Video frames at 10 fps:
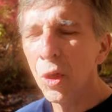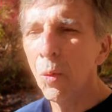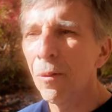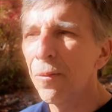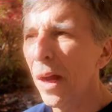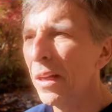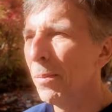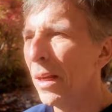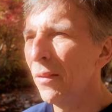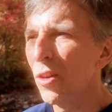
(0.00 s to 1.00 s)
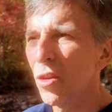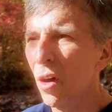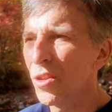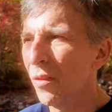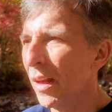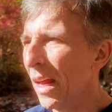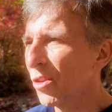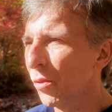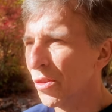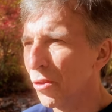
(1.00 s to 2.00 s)
you won't find in many of the charts on the
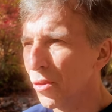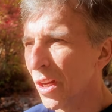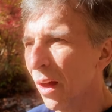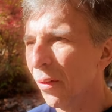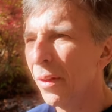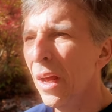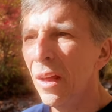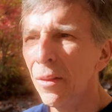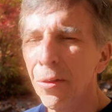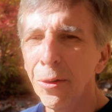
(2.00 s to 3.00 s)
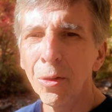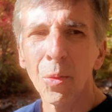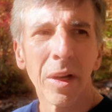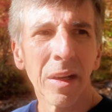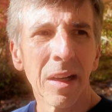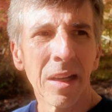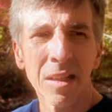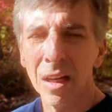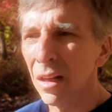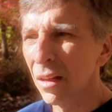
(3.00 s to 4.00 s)
National Institutes of Health. The third one
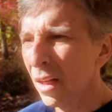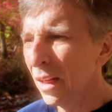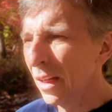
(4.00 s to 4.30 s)
is a